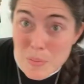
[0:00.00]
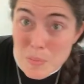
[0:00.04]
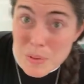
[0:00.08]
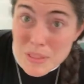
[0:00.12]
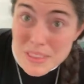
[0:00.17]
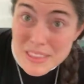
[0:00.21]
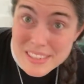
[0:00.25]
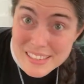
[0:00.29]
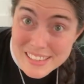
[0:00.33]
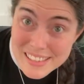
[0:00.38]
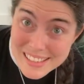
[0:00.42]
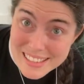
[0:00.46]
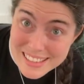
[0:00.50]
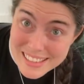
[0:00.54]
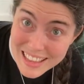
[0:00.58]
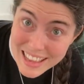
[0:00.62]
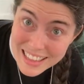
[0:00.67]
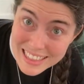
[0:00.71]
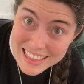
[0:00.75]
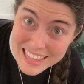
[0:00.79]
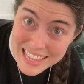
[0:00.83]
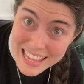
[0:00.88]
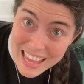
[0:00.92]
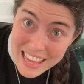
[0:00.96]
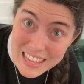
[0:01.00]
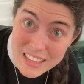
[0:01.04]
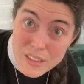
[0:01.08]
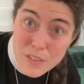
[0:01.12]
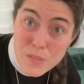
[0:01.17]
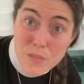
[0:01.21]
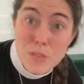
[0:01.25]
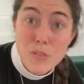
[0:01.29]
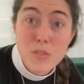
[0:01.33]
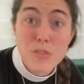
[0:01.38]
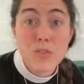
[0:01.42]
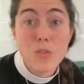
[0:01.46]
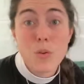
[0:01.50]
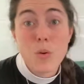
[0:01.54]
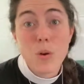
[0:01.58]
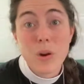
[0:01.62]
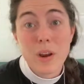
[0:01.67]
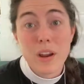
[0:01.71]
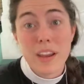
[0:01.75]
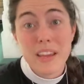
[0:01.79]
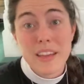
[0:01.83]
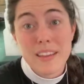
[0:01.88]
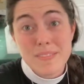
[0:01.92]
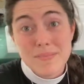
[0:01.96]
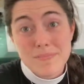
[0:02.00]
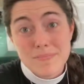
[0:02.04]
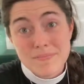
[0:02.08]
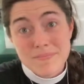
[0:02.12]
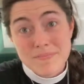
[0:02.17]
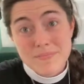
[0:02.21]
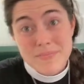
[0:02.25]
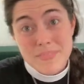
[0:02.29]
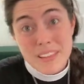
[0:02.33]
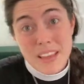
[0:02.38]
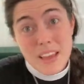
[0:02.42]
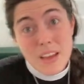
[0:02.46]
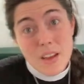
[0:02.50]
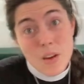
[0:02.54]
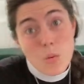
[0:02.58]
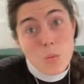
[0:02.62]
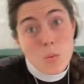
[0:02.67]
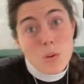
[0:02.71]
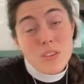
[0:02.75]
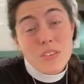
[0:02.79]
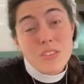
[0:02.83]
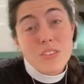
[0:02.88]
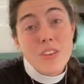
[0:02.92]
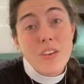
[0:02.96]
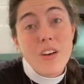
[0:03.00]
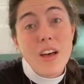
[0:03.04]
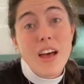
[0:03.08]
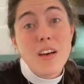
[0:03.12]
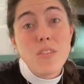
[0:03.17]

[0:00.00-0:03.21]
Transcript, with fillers: But this is not the end of the story. We still